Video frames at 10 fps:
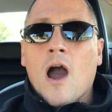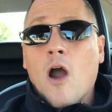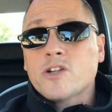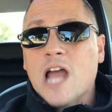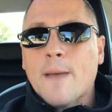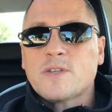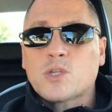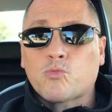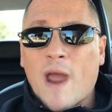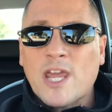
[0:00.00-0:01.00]
our job is
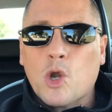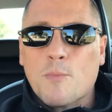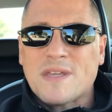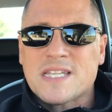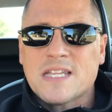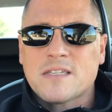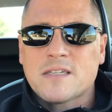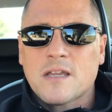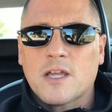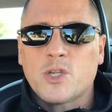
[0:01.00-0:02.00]
to rank your
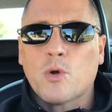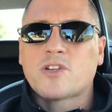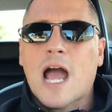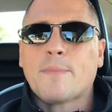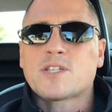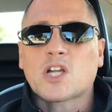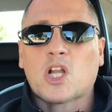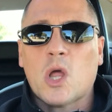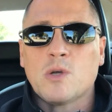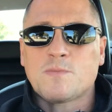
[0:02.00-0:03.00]
business. Your job is to
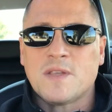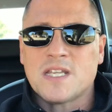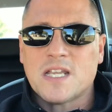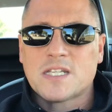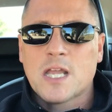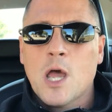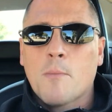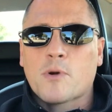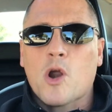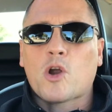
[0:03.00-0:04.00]
close business,
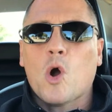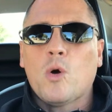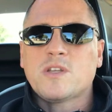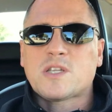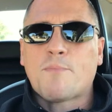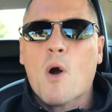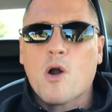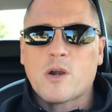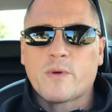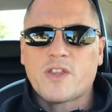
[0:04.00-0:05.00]
but our goal is to
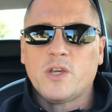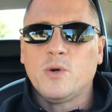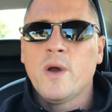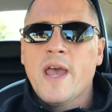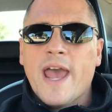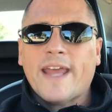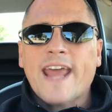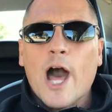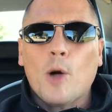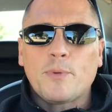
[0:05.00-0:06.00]
partner with you
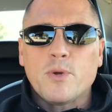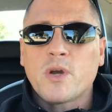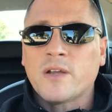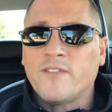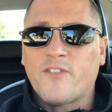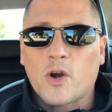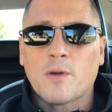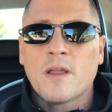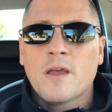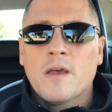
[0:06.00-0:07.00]
and help you
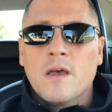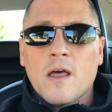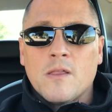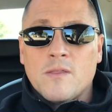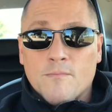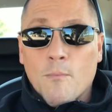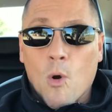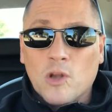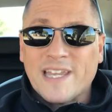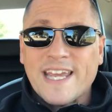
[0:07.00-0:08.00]
convert
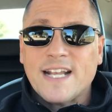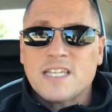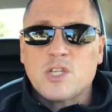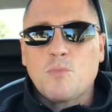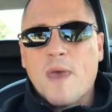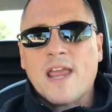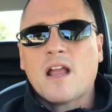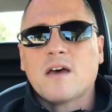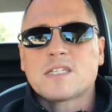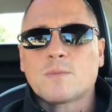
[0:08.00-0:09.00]
more leads into
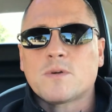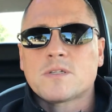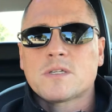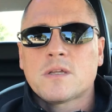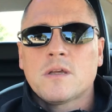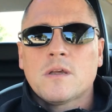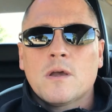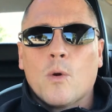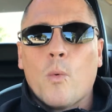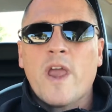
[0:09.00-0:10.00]
paying customers.
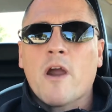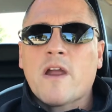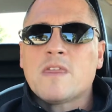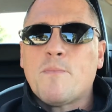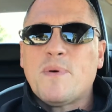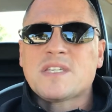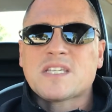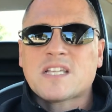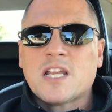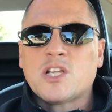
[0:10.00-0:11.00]
We are in the
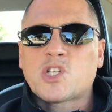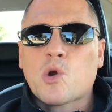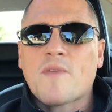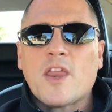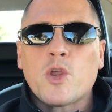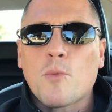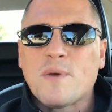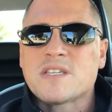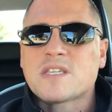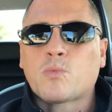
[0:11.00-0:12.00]
business to ensure that your
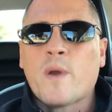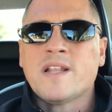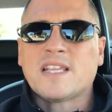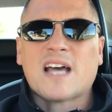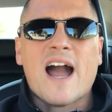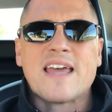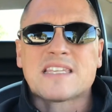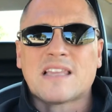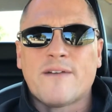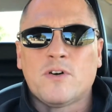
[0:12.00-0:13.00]
business wins at the
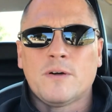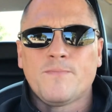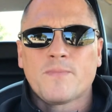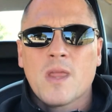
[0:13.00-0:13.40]
highest level,